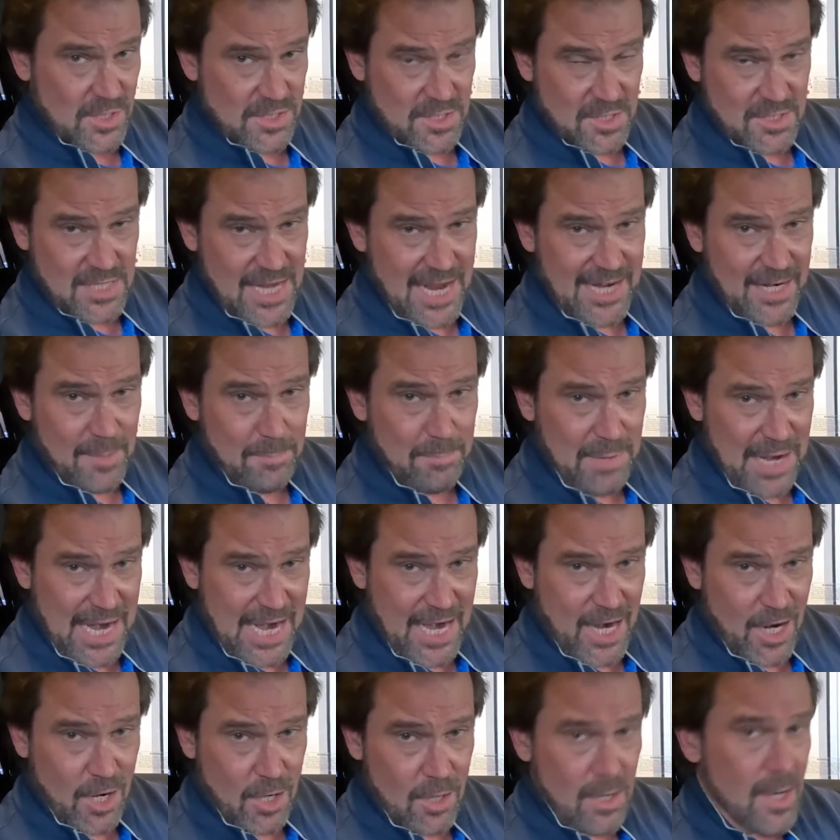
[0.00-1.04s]
This is how to
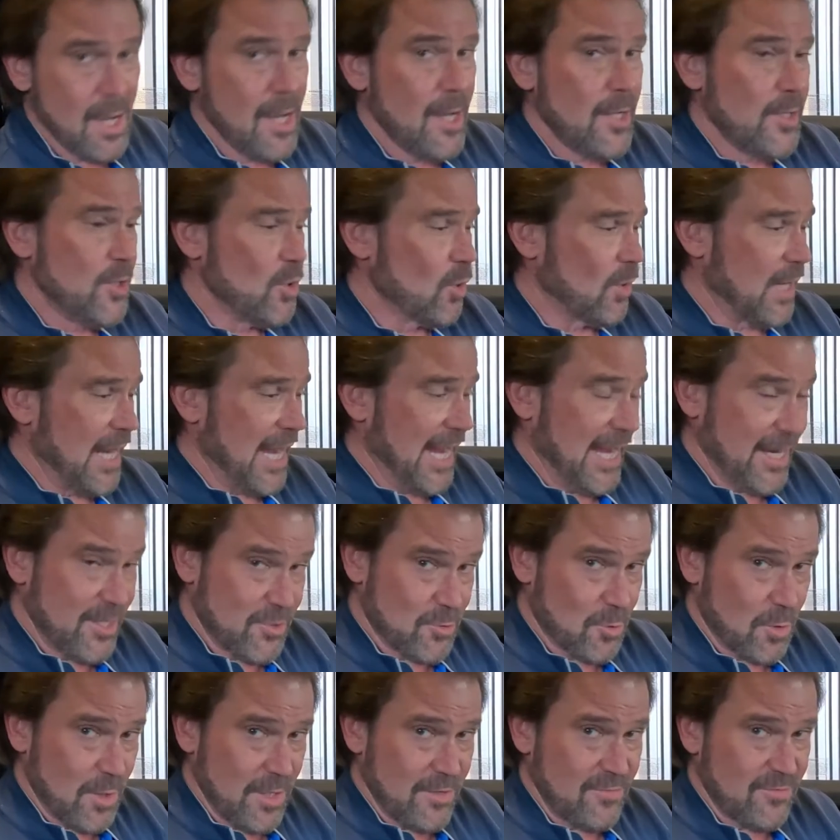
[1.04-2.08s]
pair your
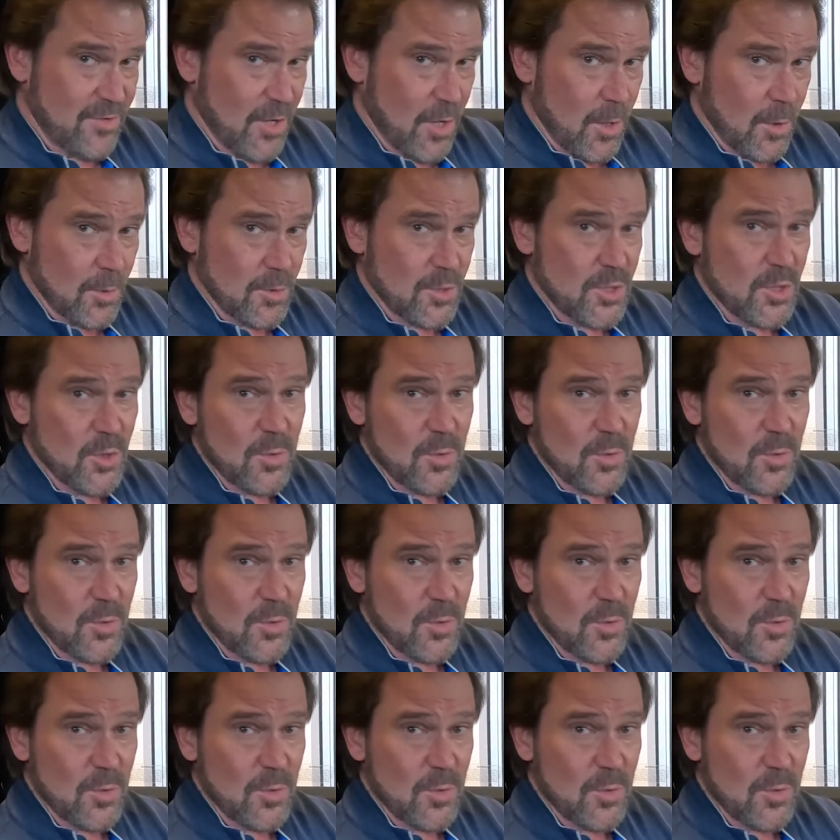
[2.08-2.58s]
Android phone